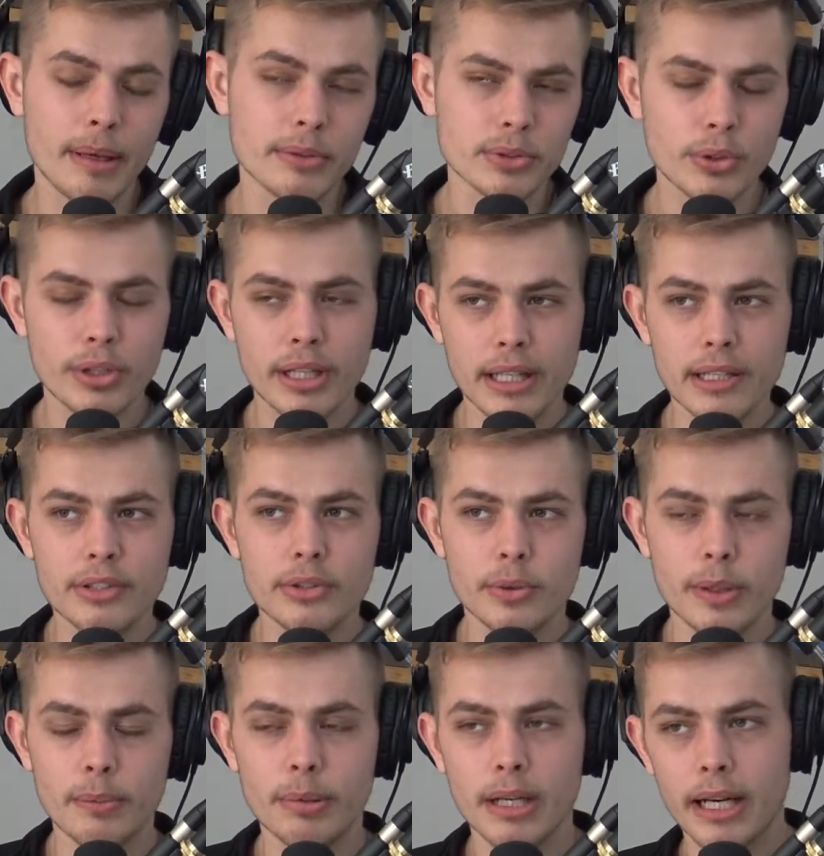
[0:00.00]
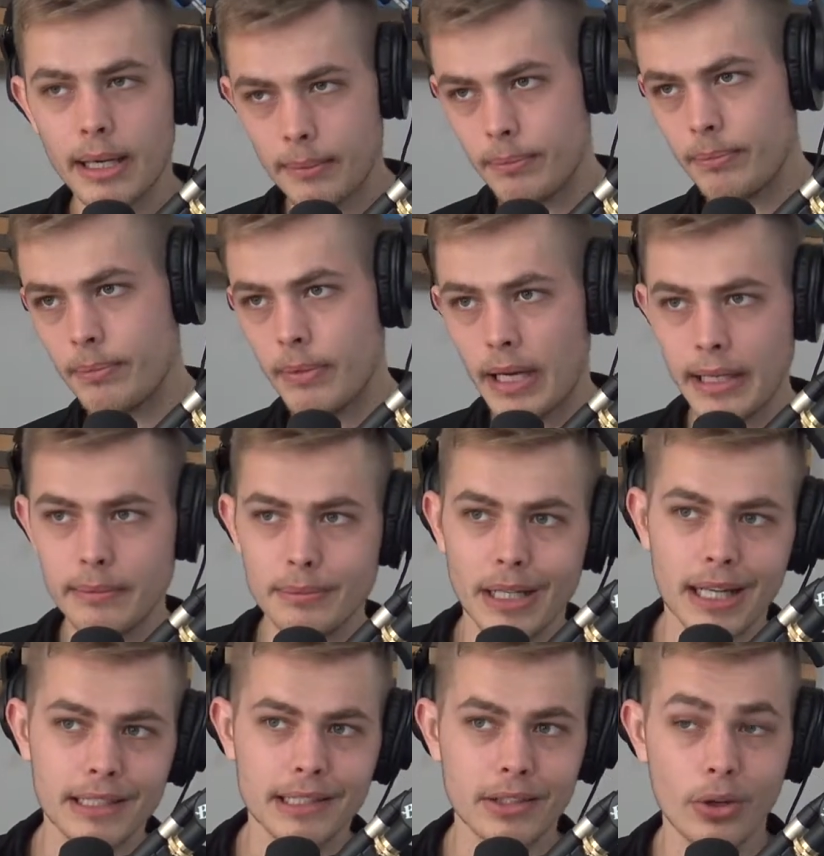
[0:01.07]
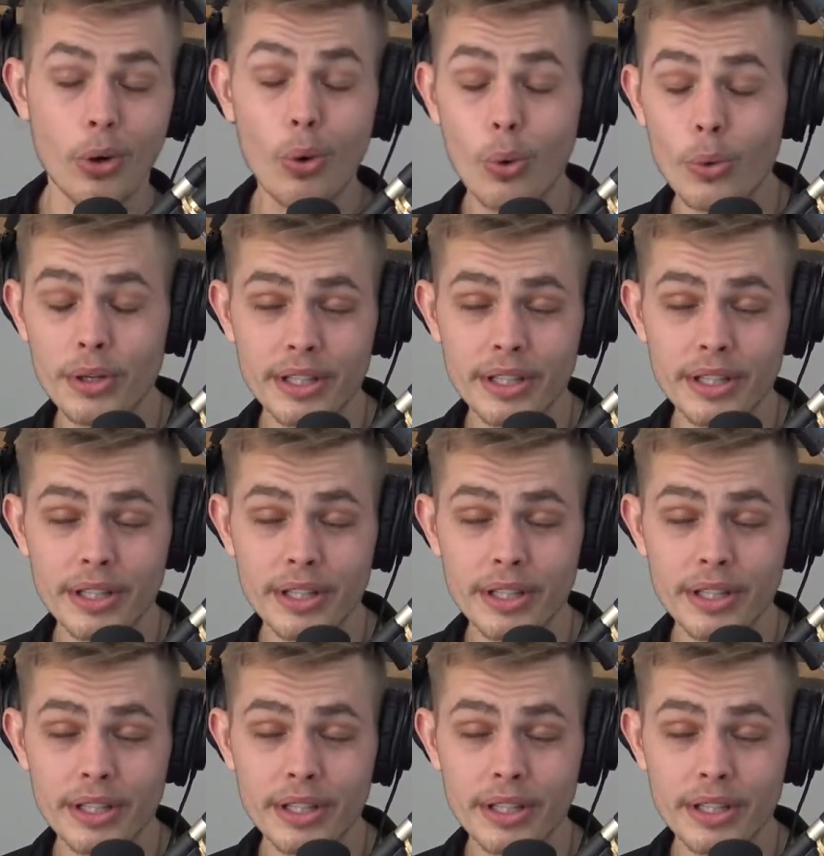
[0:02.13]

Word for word: I was already into it, but I, I knocked out a whole